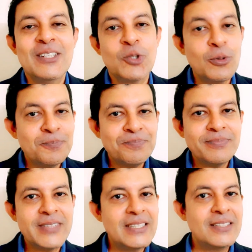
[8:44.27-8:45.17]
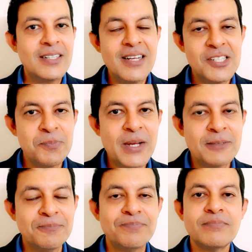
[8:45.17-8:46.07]
So that's the third
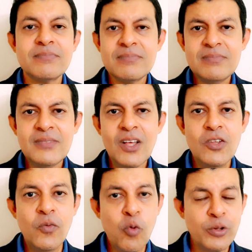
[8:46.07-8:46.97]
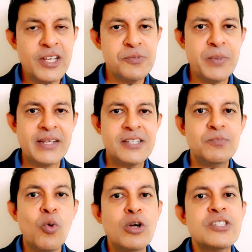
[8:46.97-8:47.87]
aspect. The fourth aspect is
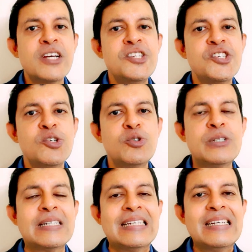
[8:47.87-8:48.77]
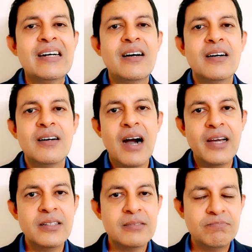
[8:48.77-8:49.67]
bonds are issued
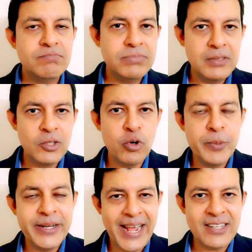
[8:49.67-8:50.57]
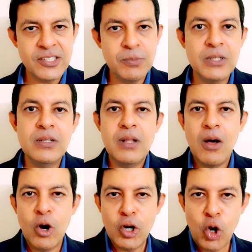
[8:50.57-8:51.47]
either it could be
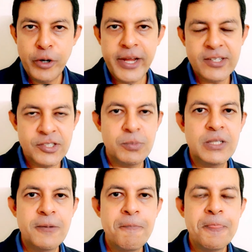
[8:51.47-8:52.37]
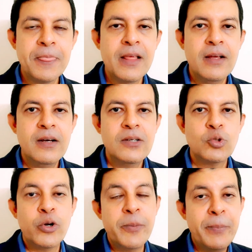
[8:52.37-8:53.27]
taxable or non-taxable.
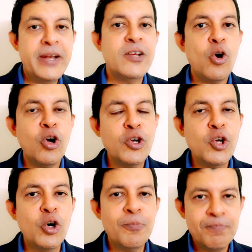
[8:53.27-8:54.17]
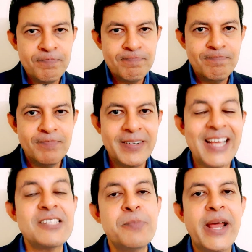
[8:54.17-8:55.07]
So depending on your
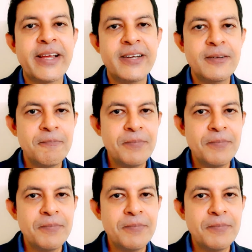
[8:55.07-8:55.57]
tax bracket,